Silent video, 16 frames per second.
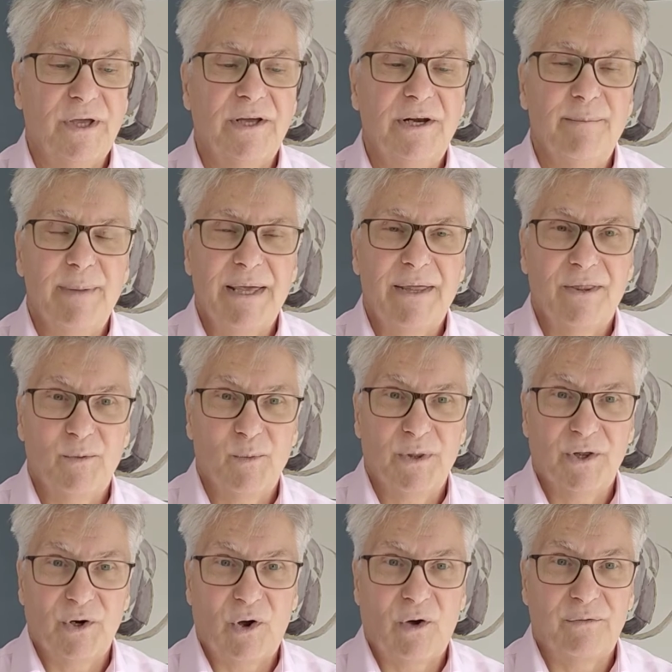you're going to meet them
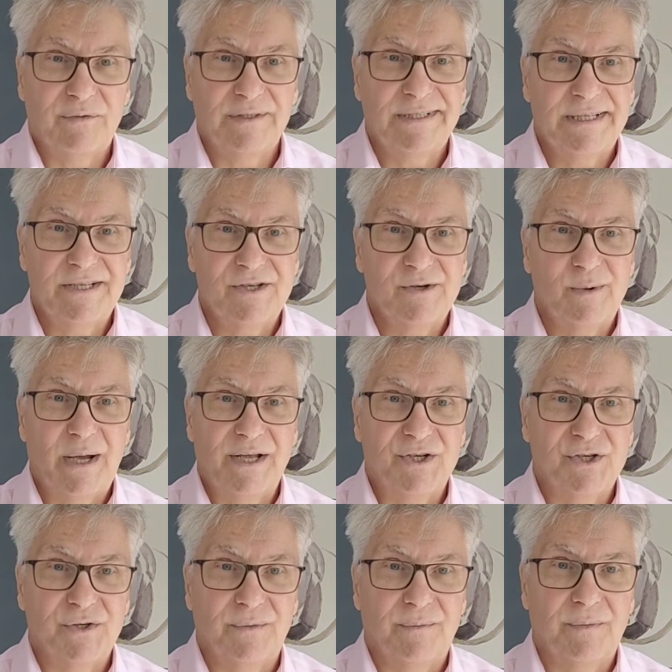with an offer
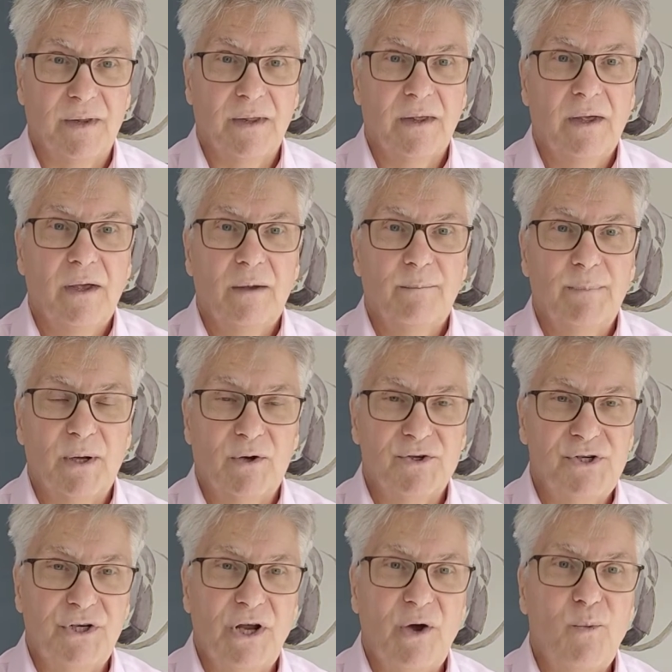situation.
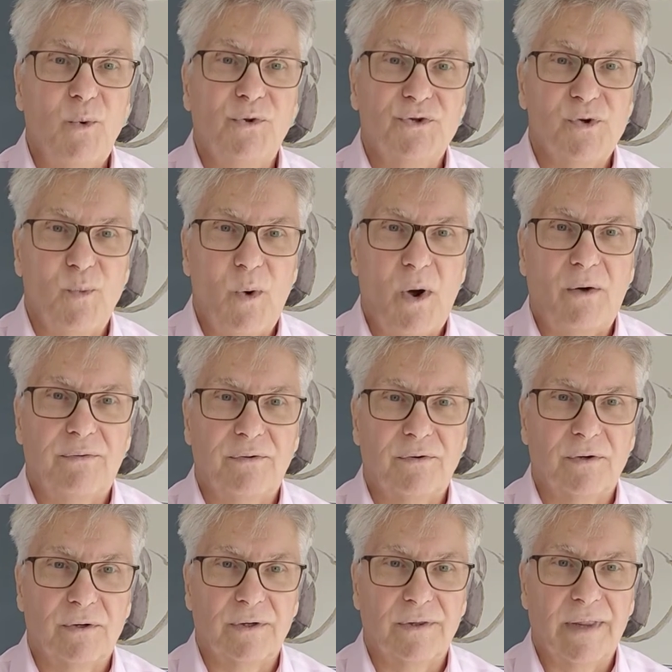Because you don't want to
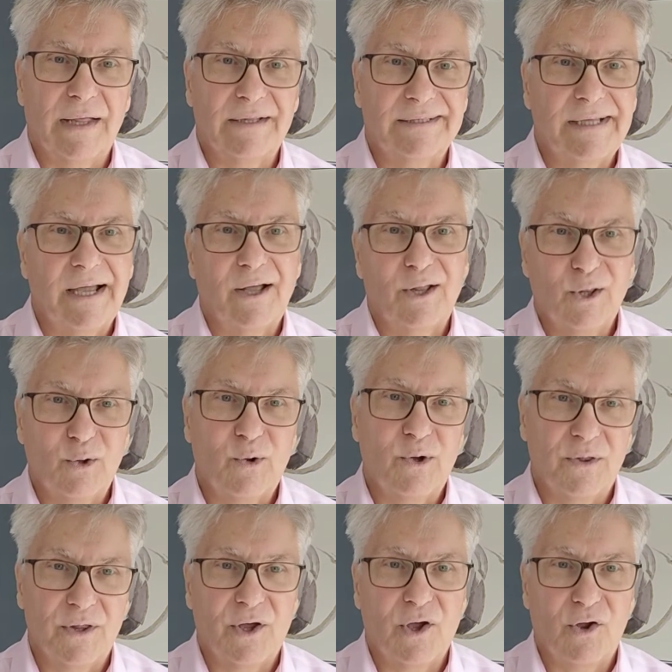offer and they'll say, I'll look
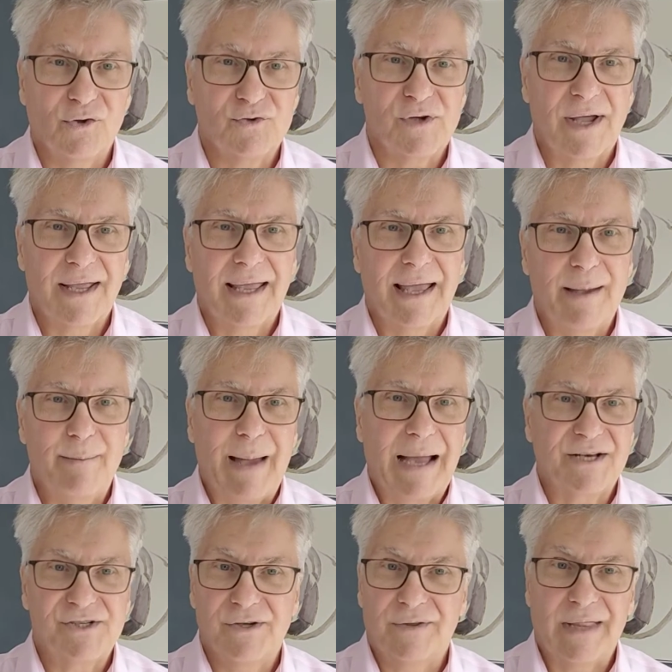at the contract and get
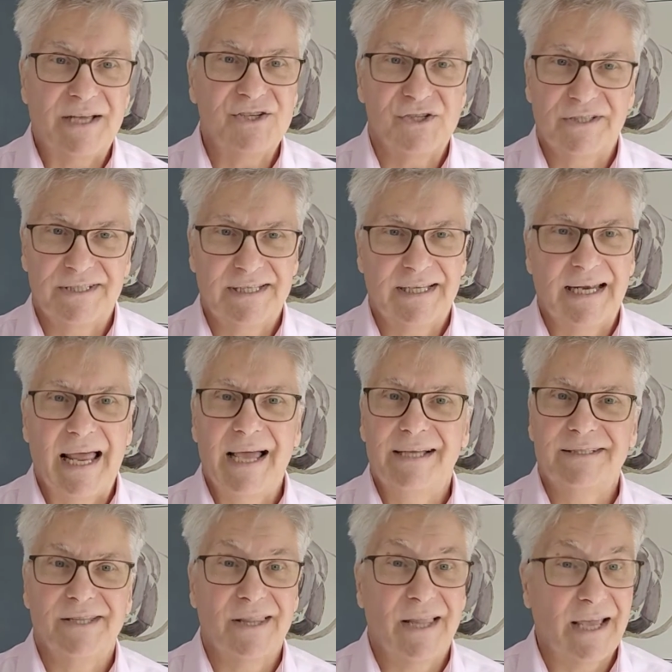back to you. That just
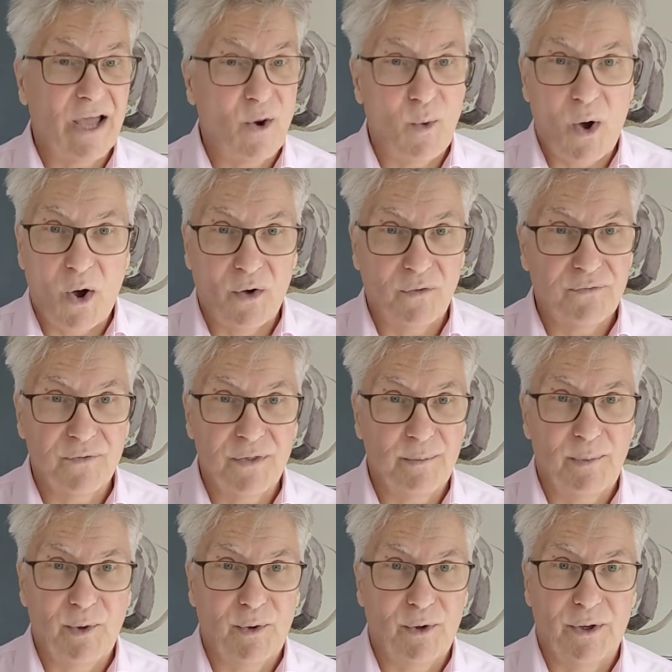delays and they go off the
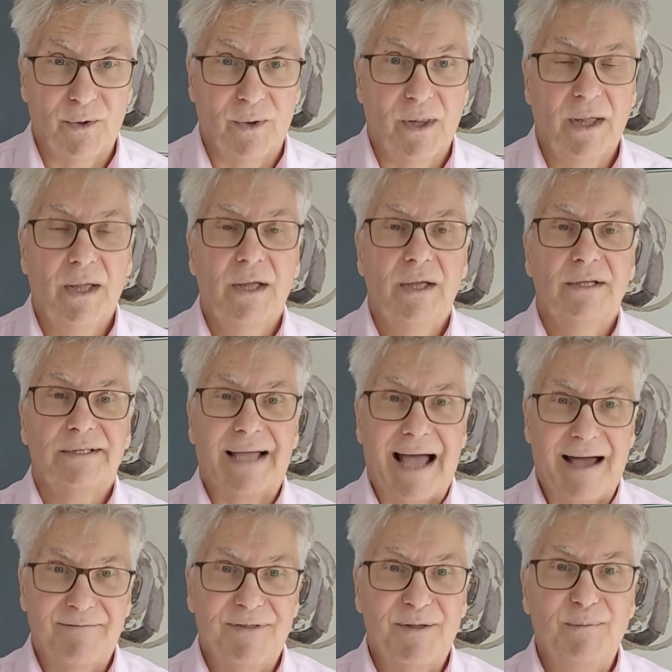boil. So
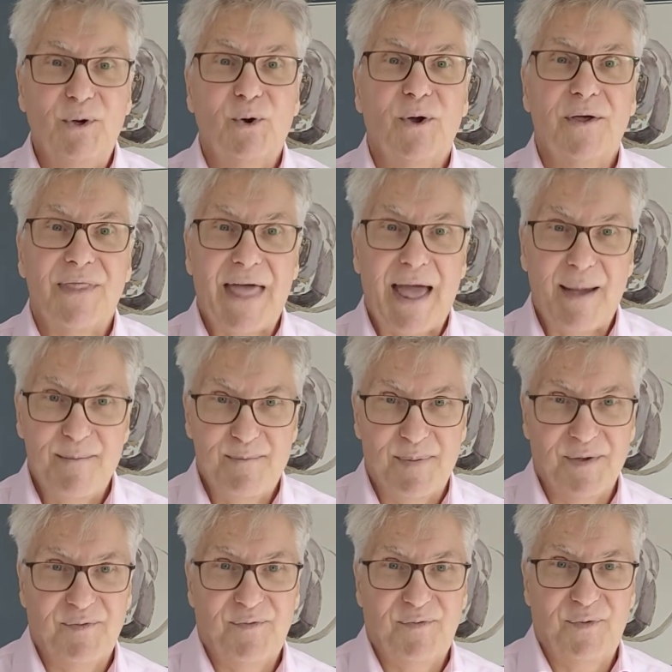have them look at that
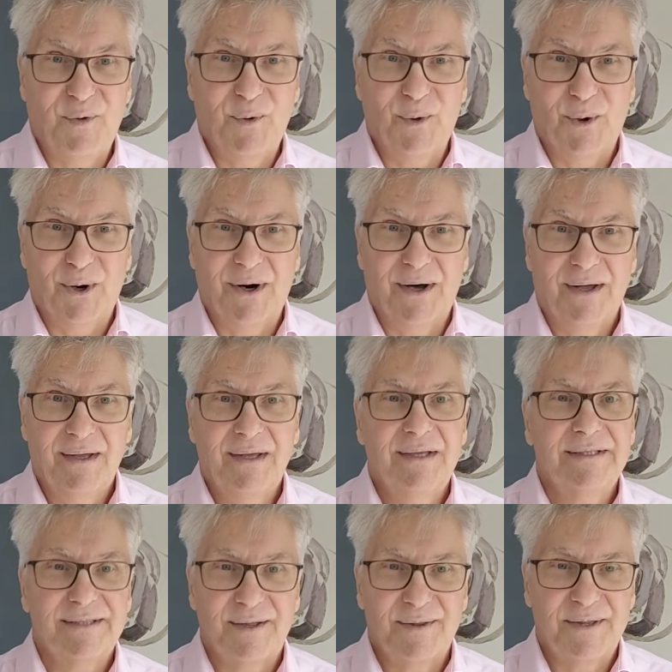before
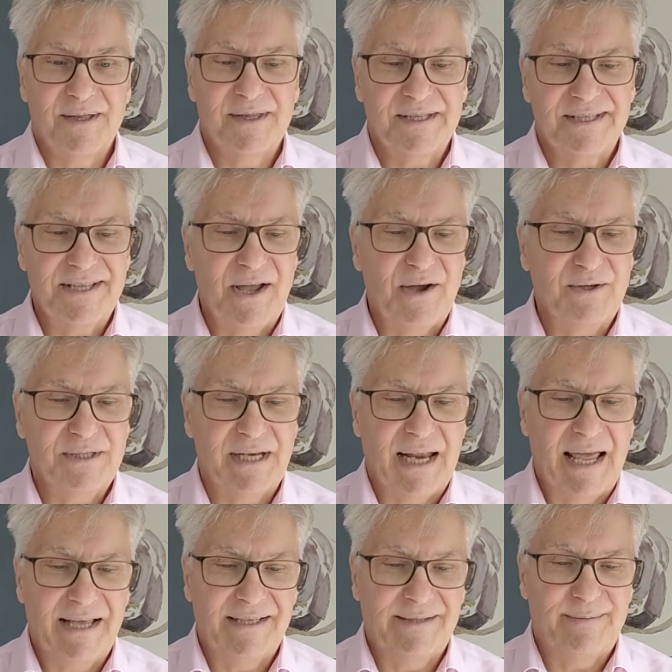so that there's no
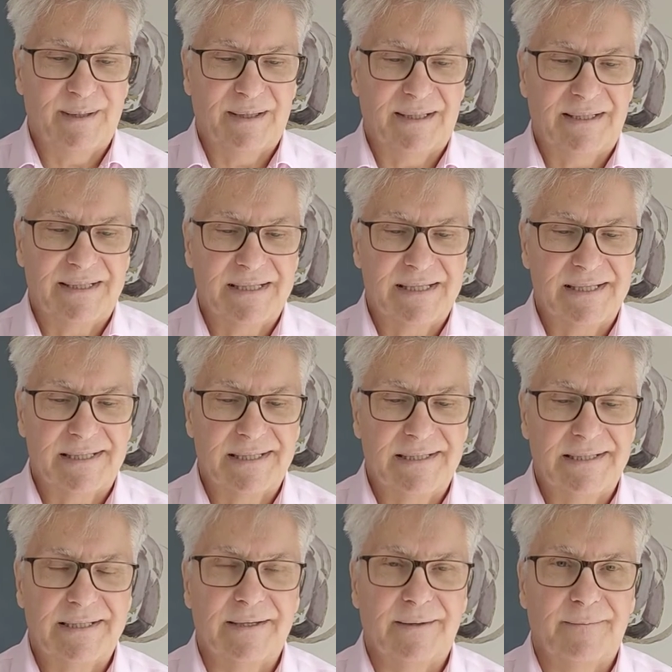delays built into the
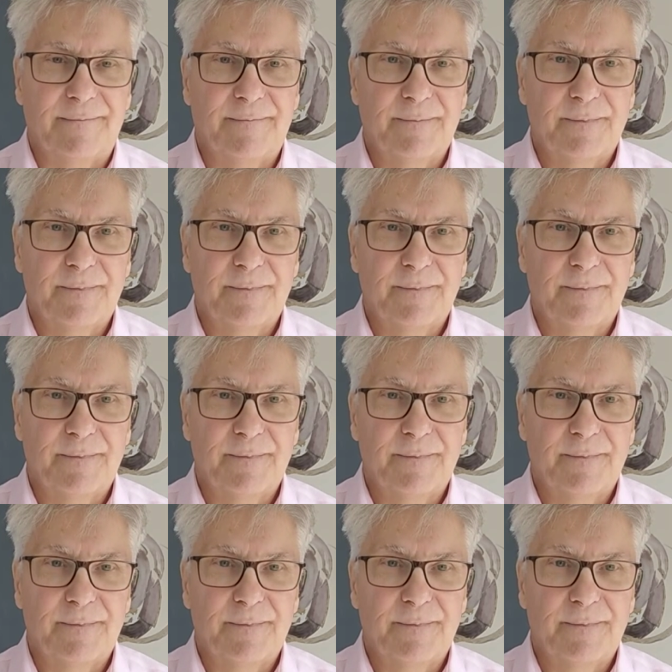system.